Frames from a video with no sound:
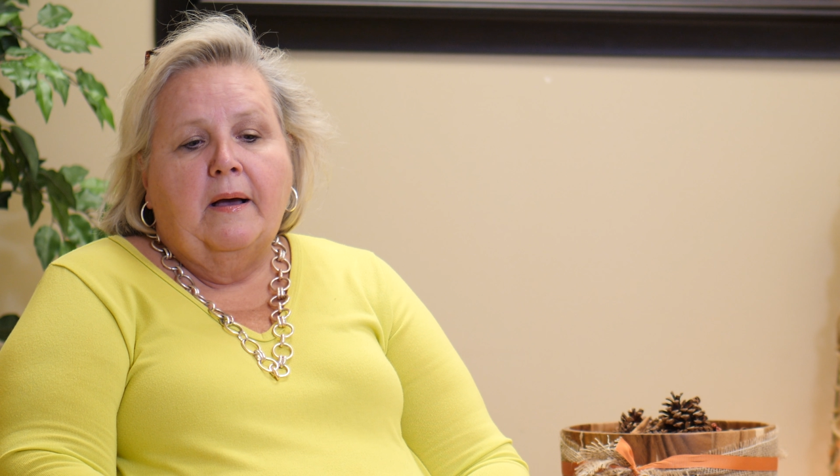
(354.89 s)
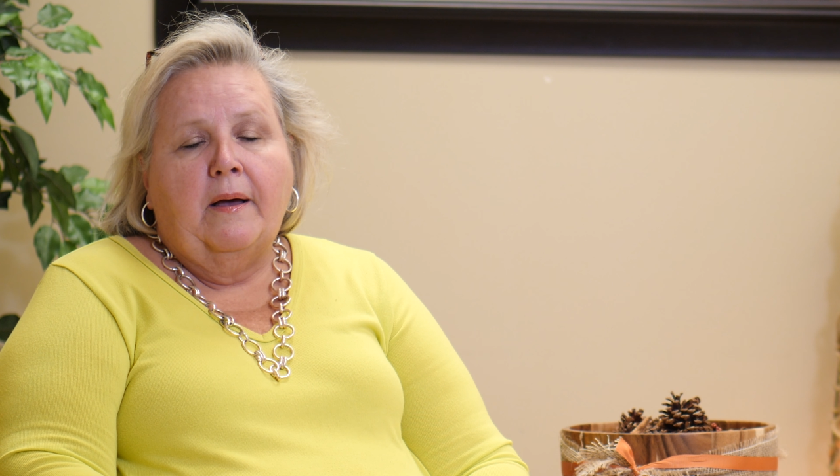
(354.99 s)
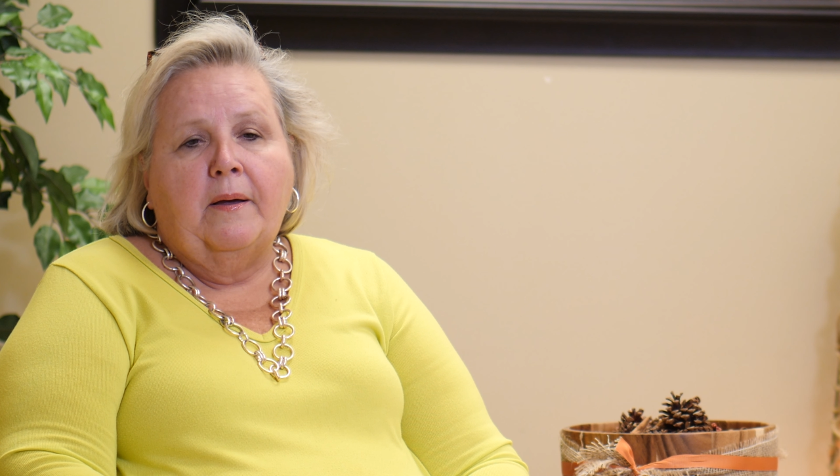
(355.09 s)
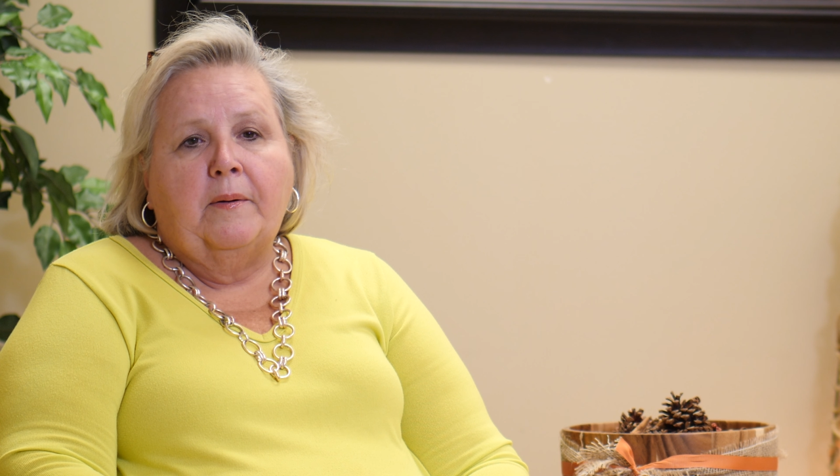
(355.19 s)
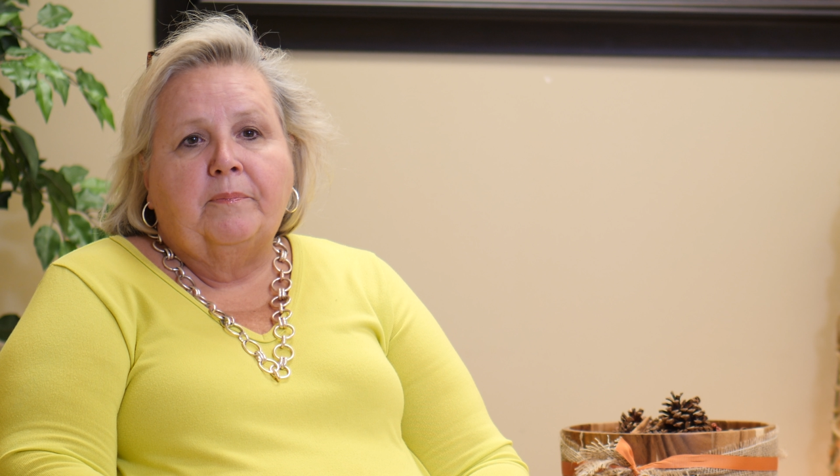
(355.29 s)

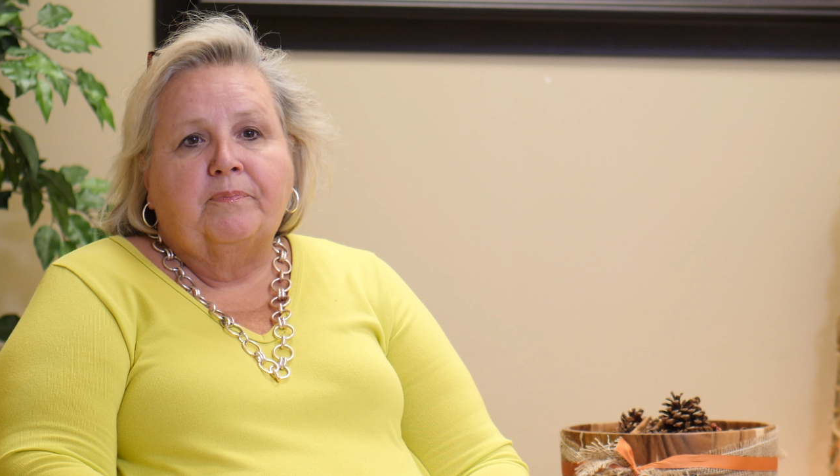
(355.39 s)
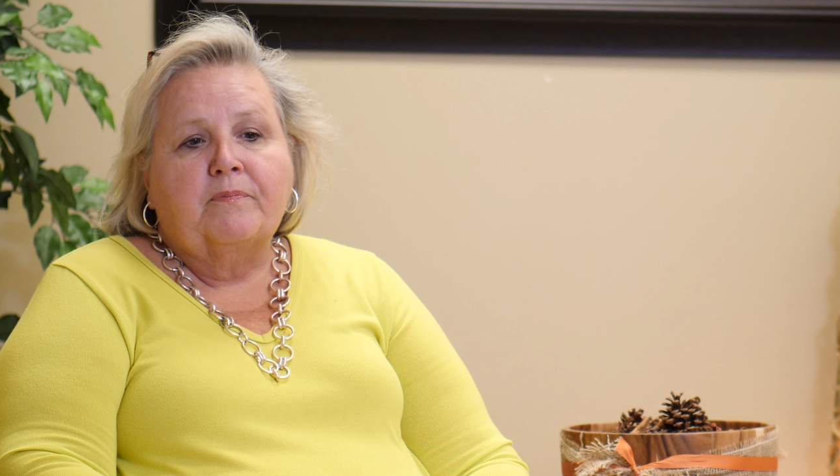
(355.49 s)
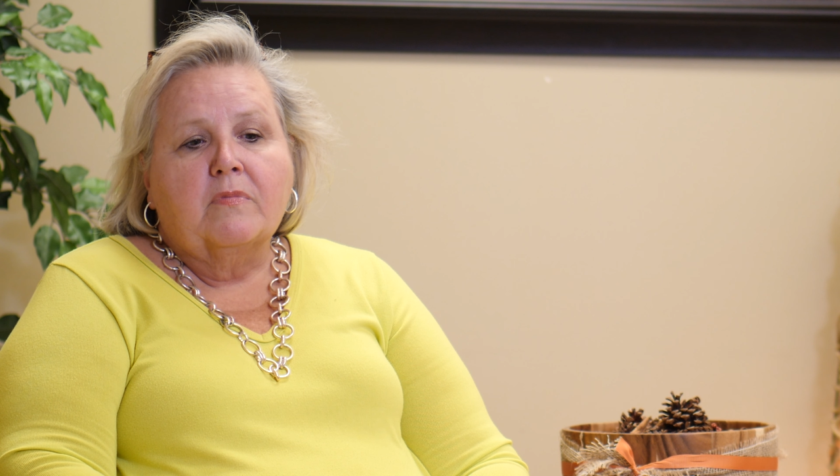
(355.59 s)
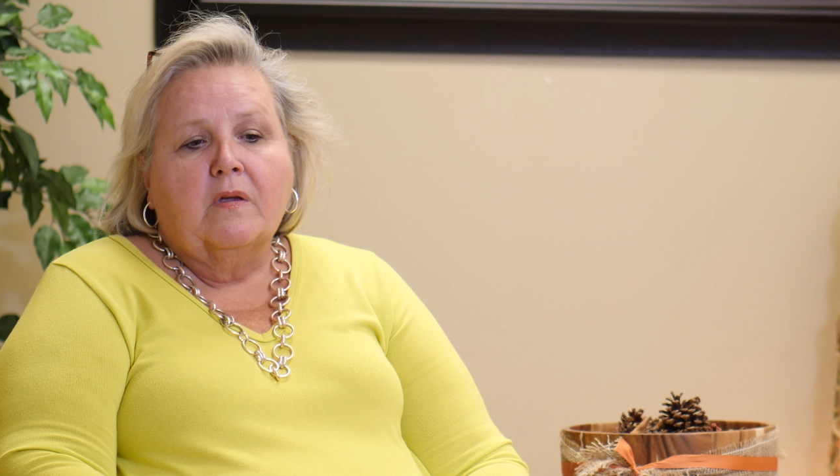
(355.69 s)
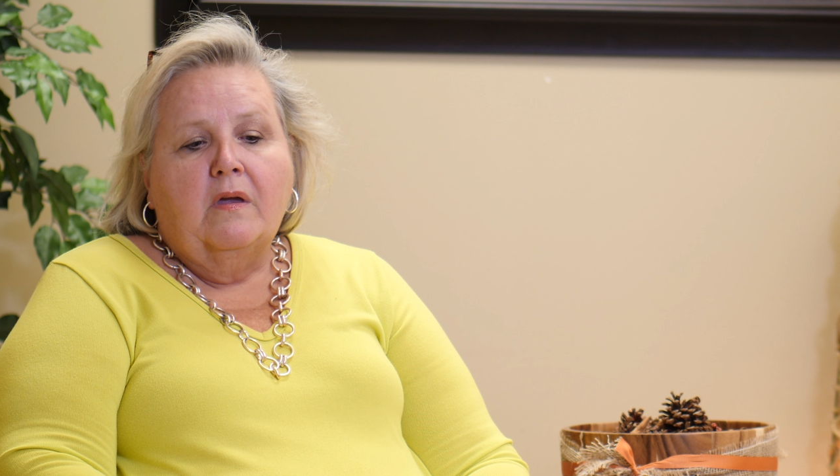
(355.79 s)

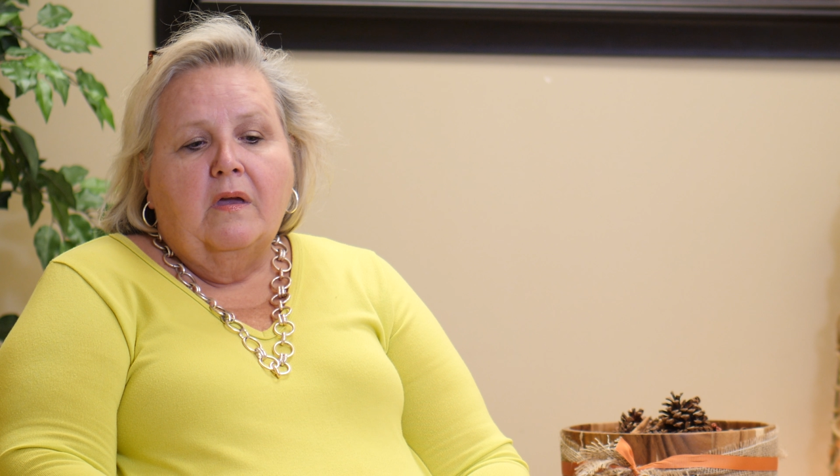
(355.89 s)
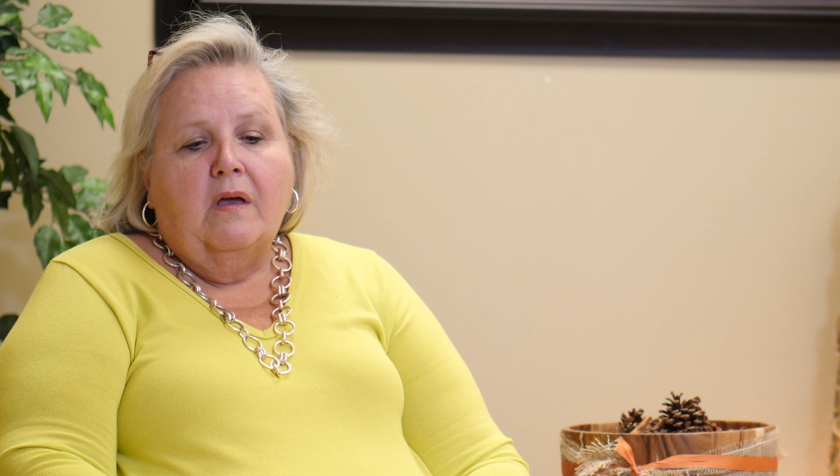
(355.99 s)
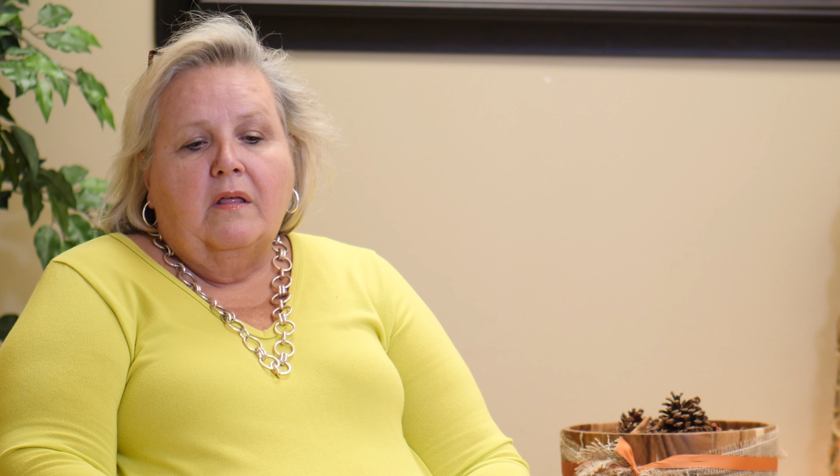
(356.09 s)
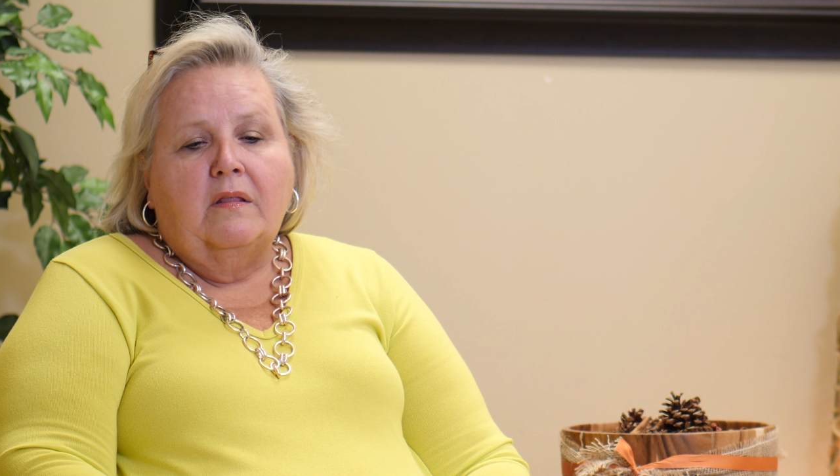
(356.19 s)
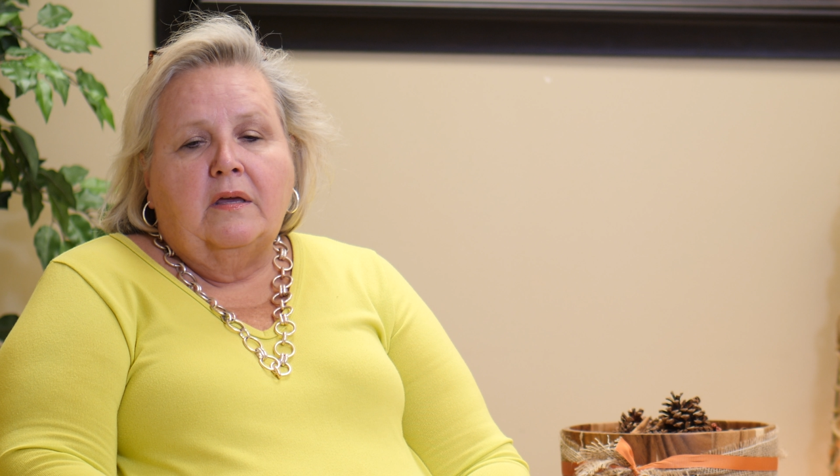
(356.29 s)

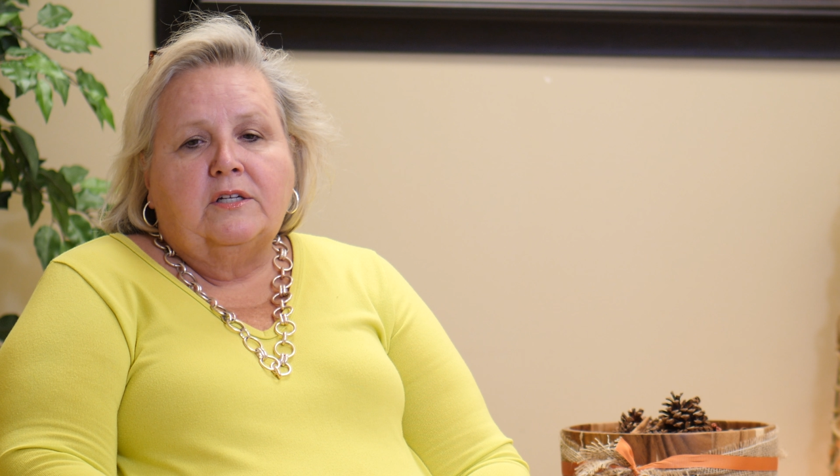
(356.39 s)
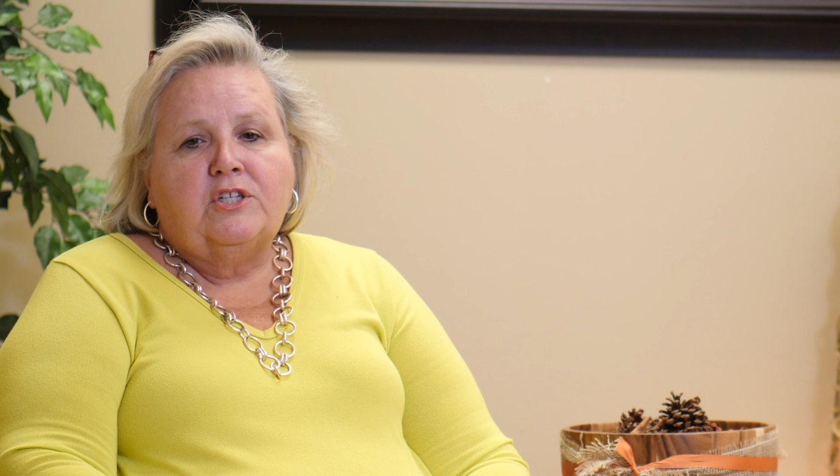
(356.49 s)
it